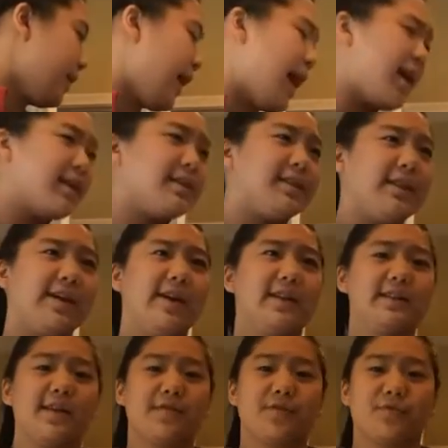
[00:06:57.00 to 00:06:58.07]
had a
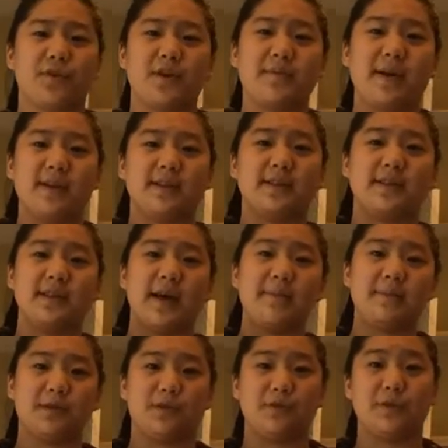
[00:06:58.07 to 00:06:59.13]
series of 3 main
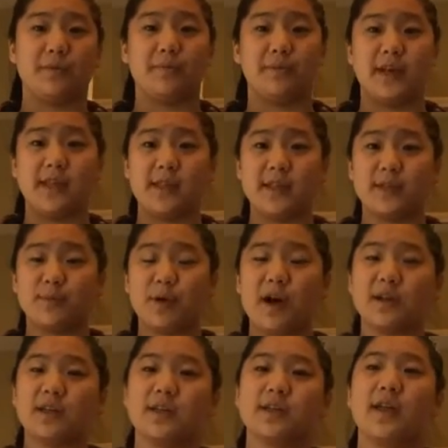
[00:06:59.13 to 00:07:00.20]
steps to complete this
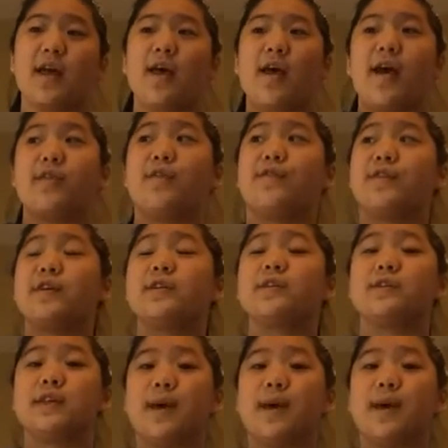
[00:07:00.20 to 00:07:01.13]
project. And the first